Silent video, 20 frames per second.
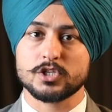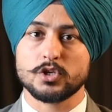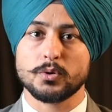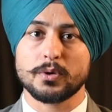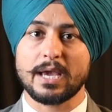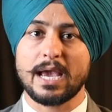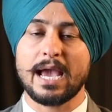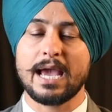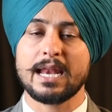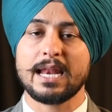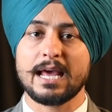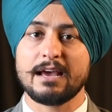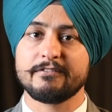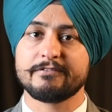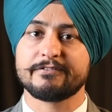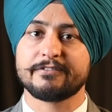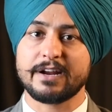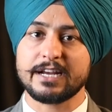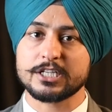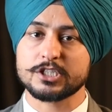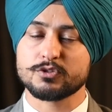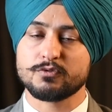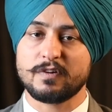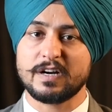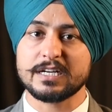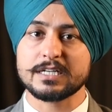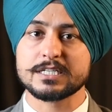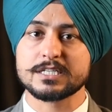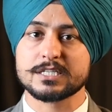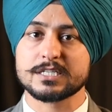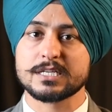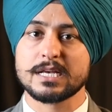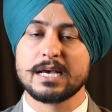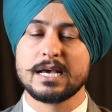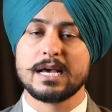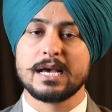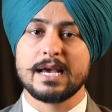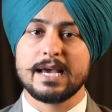You can have fresh funds